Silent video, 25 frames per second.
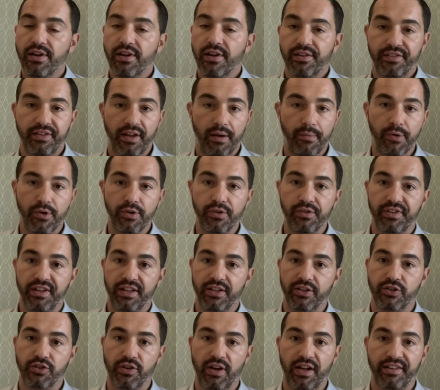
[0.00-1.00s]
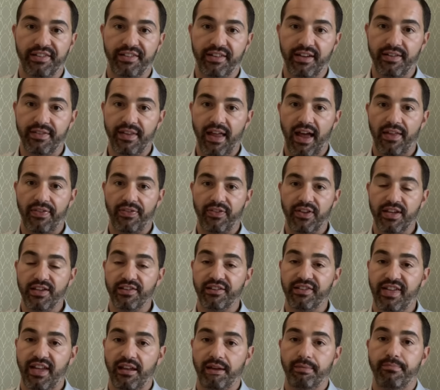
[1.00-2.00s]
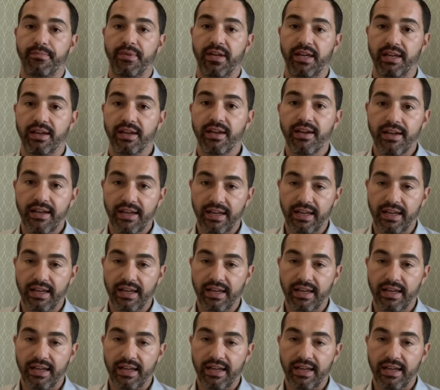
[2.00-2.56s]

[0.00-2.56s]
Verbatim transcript: someone who's interested in that, these can be